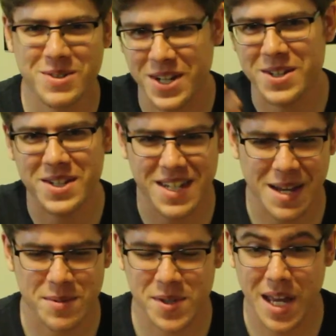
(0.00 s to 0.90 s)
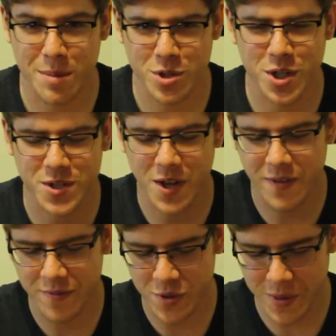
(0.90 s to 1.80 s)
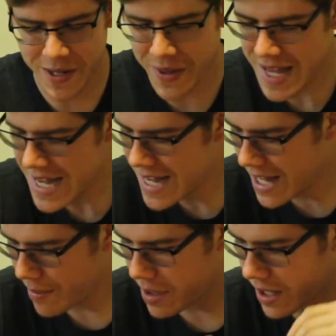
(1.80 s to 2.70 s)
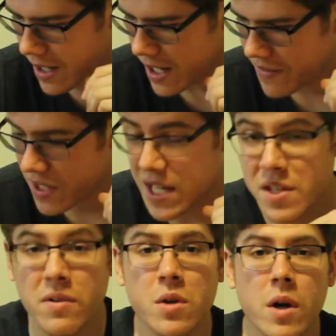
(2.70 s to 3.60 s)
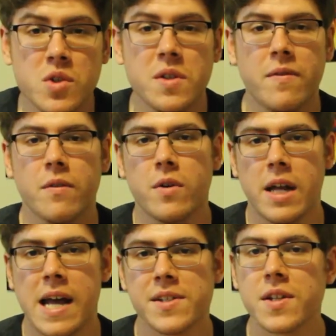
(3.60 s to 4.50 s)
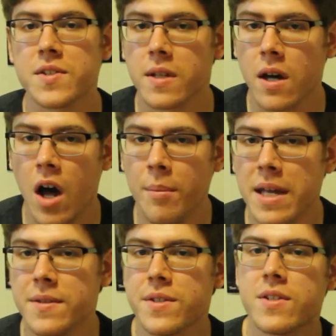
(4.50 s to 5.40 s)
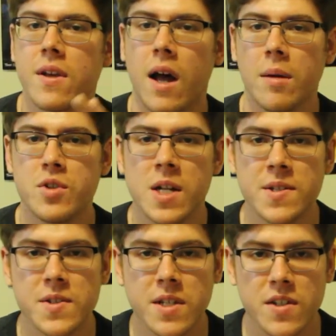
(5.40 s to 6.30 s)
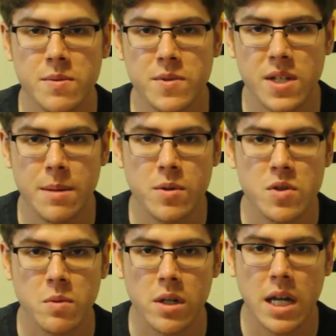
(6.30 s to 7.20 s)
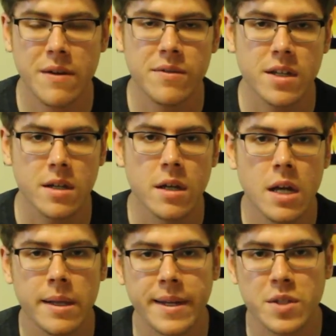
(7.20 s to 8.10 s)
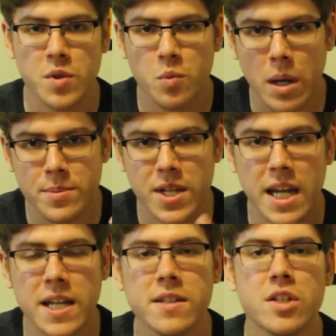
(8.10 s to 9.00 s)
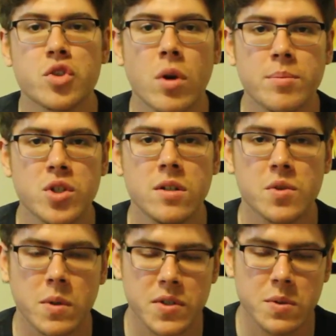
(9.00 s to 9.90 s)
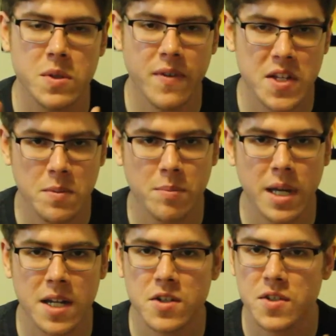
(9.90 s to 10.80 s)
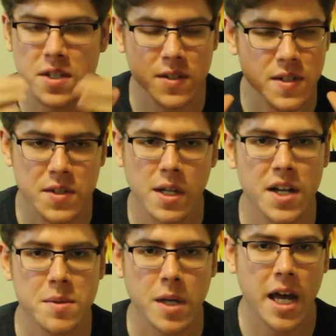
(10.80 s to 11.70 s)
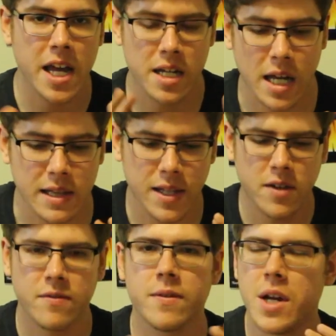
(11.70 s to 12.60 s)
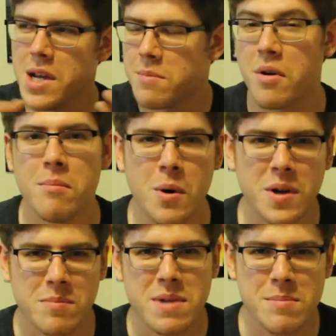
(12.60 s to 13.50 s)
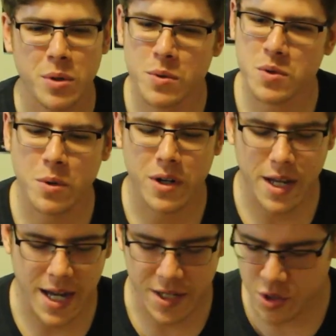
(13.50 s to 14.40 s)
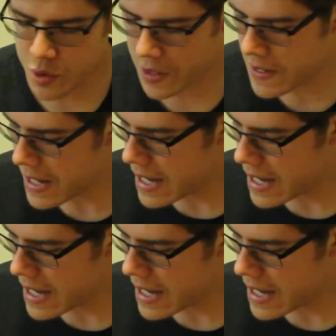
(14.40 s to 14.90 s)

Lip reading: Checking the time because the camera shuts off after a while. But if you guys have any questions, feel free to ask us in the comments. Genesis Custom Sabers, we're going to have the link to his website in the description, as well as to his Facebook page, just because he's an awesome guy and I love promoting people whose work I enjoy.